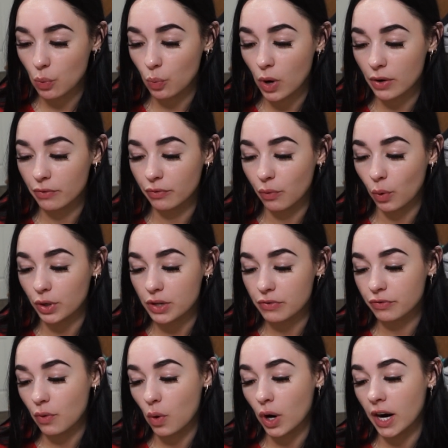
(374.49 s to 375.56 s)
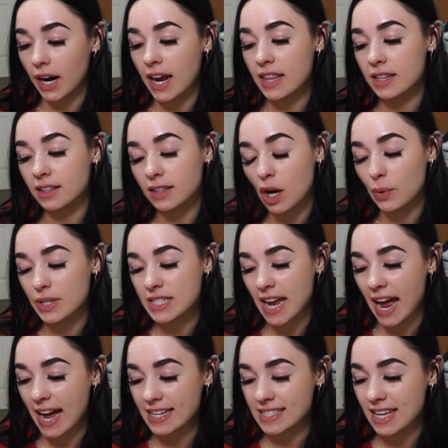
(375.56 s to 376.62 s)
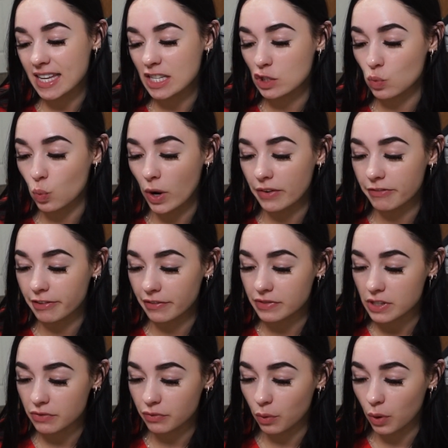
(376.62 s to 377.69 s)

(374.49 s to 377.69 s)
$144 and the lowest ask is $154.